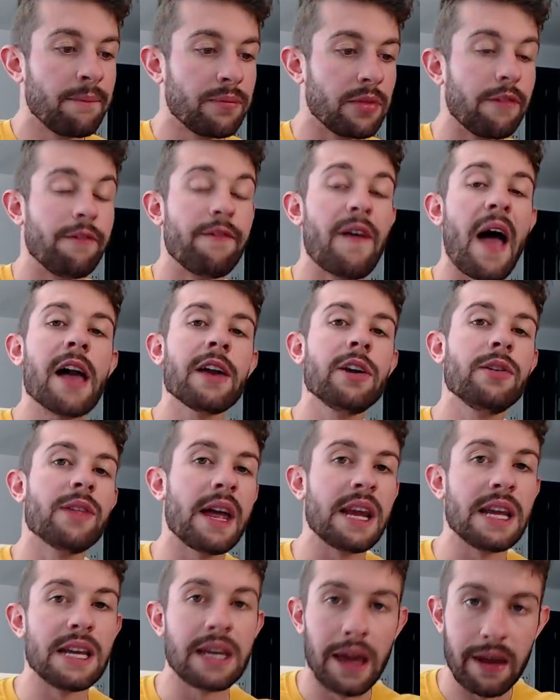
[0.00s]
the value that
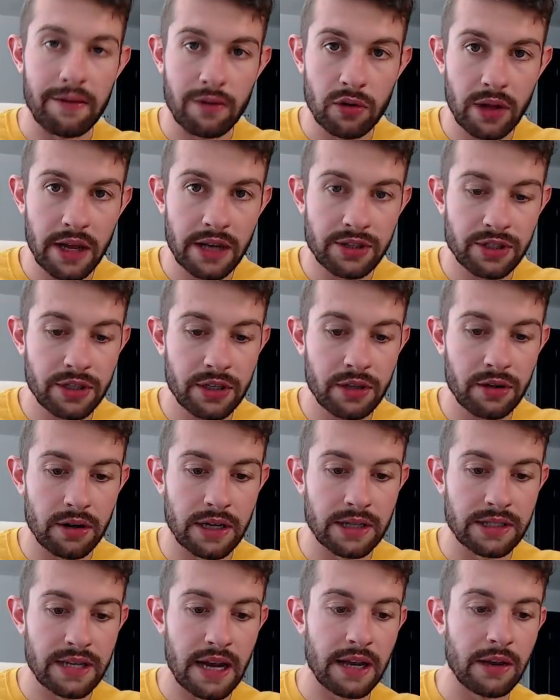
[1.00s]
he gave you last year
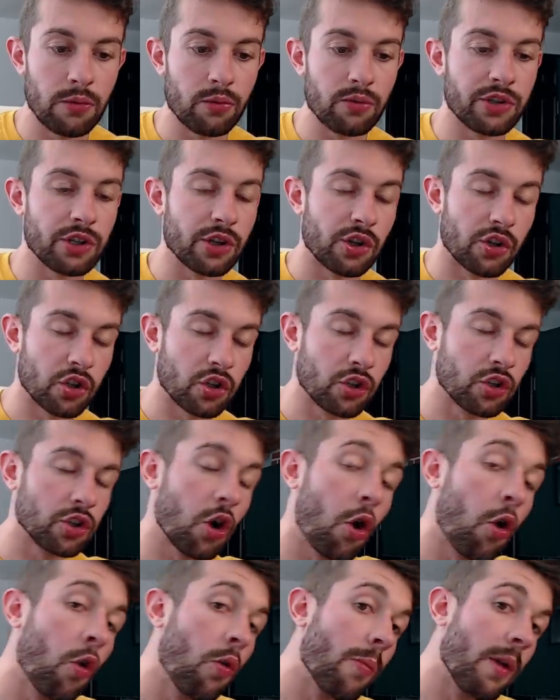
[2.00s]
is that he was just
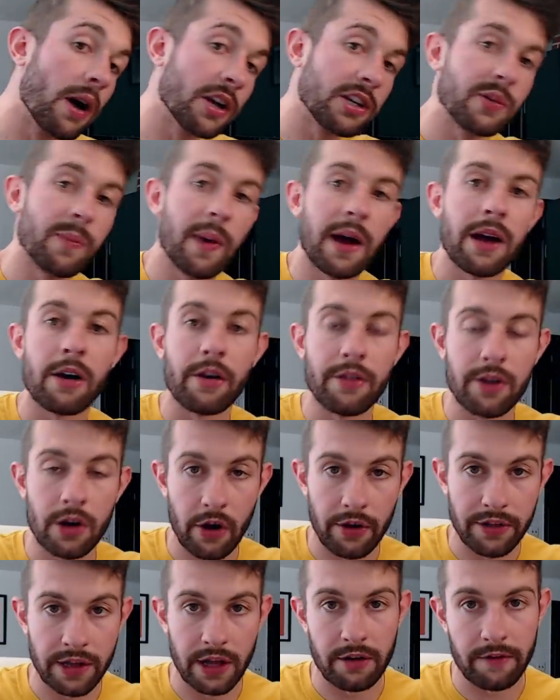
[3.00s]
so much better than
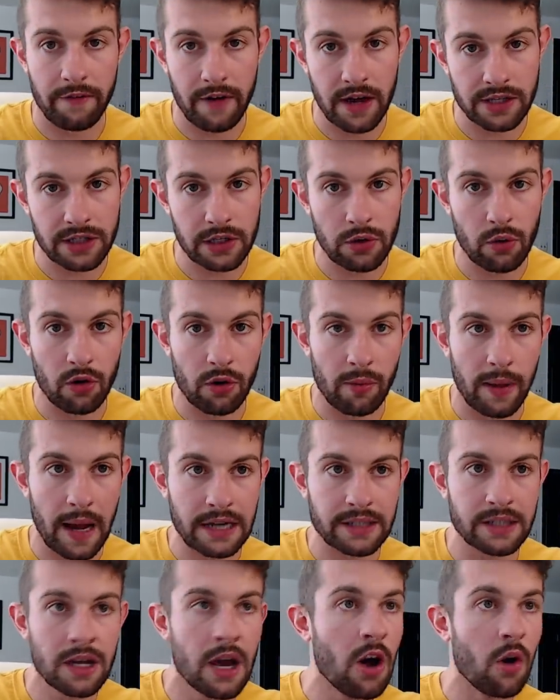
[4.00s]
all the other fantasy
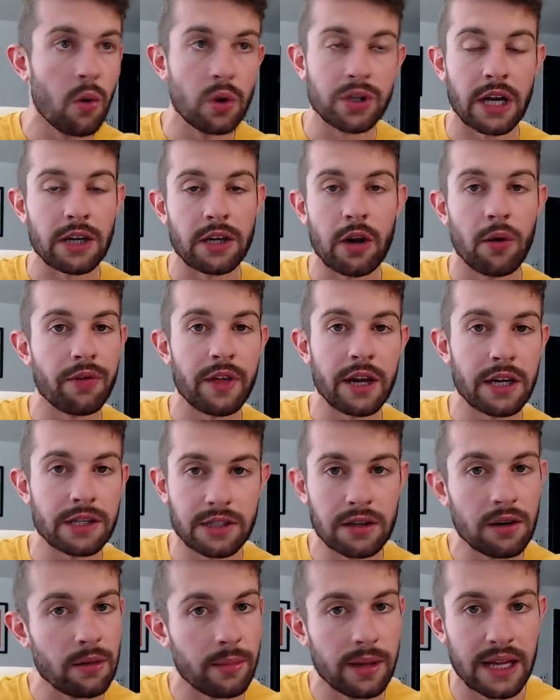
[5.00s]
quarterbacks, which I don't think is
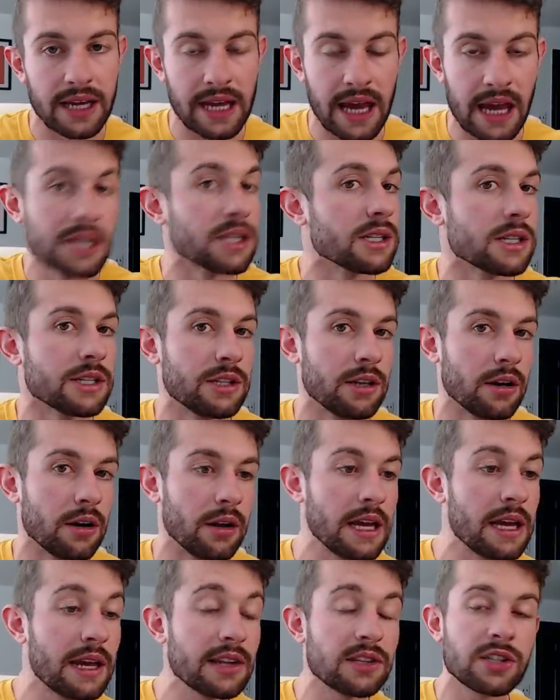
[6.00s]
going to be the case this year.
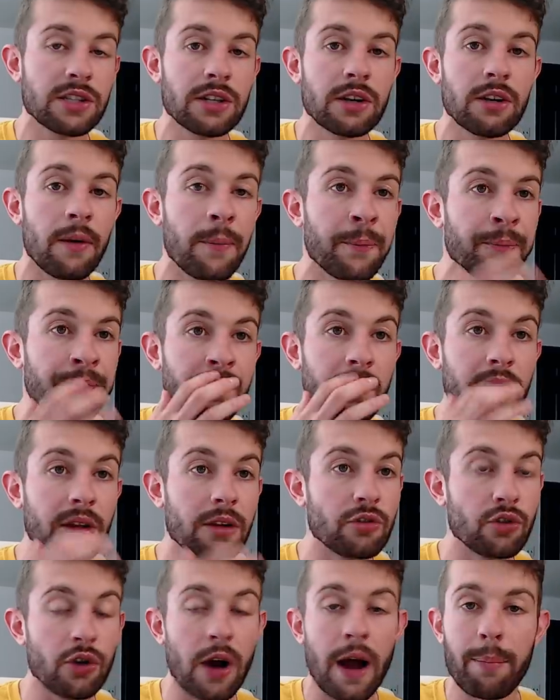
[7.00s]
He could still
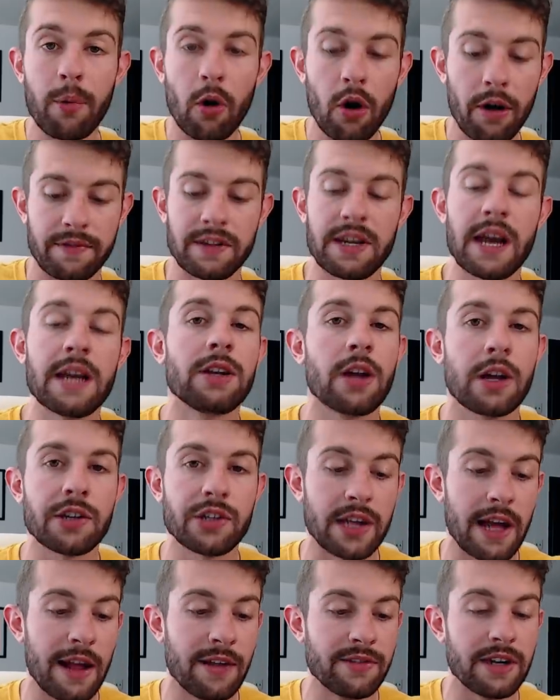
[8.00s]
drop off 10
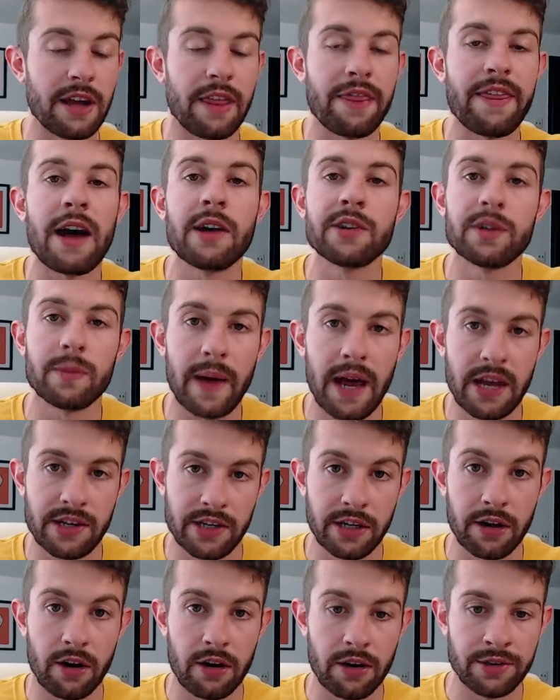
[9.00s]
touchdowns and 1,000
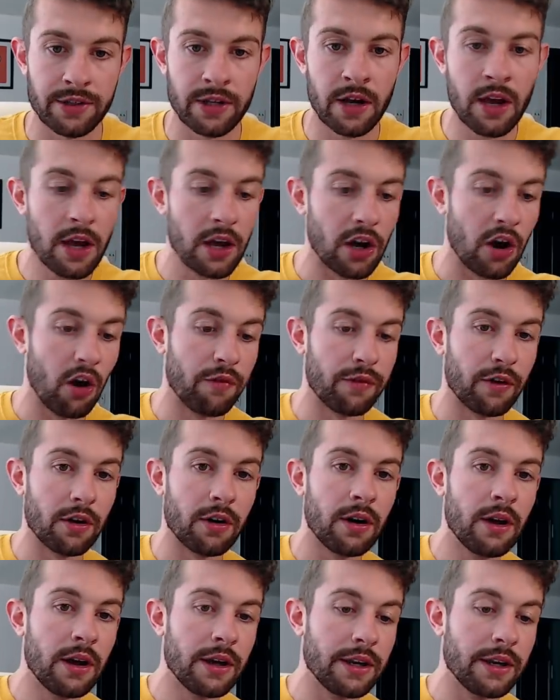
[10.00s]
passing yards, go for,